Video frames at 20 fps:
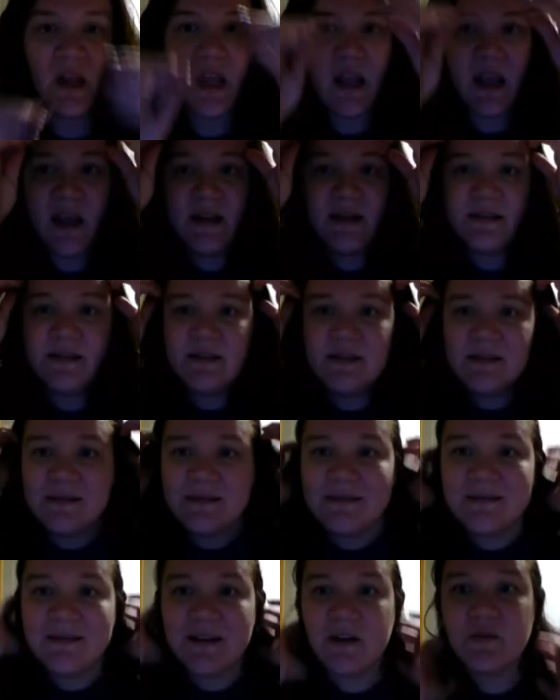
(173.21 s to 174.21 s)
And
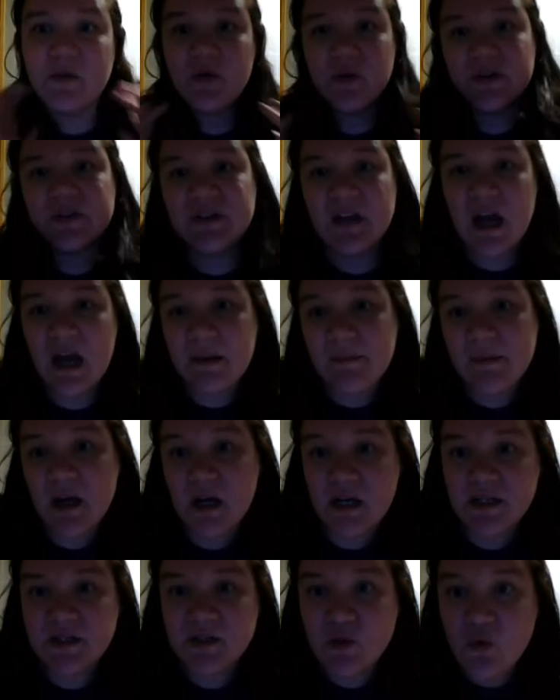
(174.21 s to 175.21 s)
of course, I'm
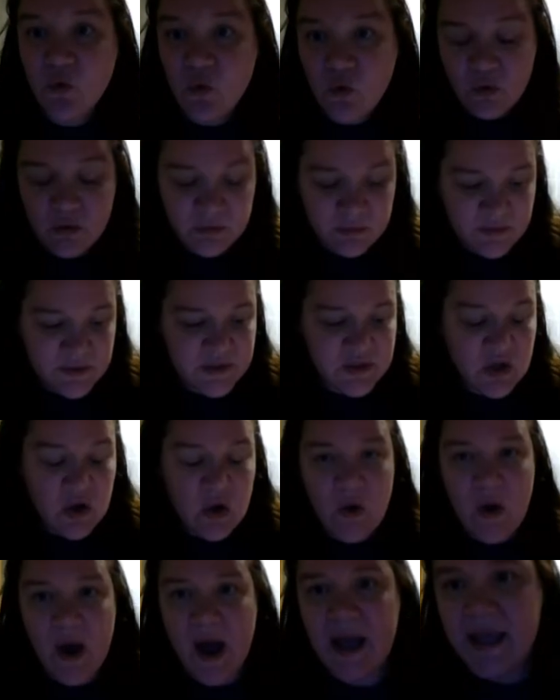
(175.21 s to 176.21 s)
not at school,
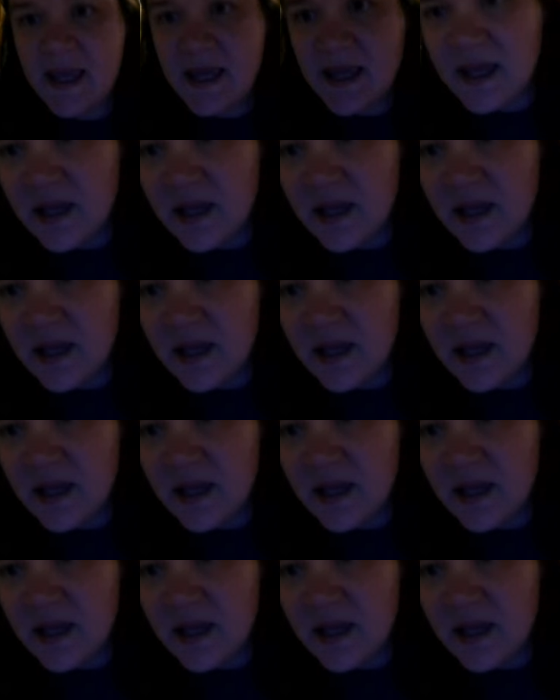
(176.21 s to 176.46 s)
so I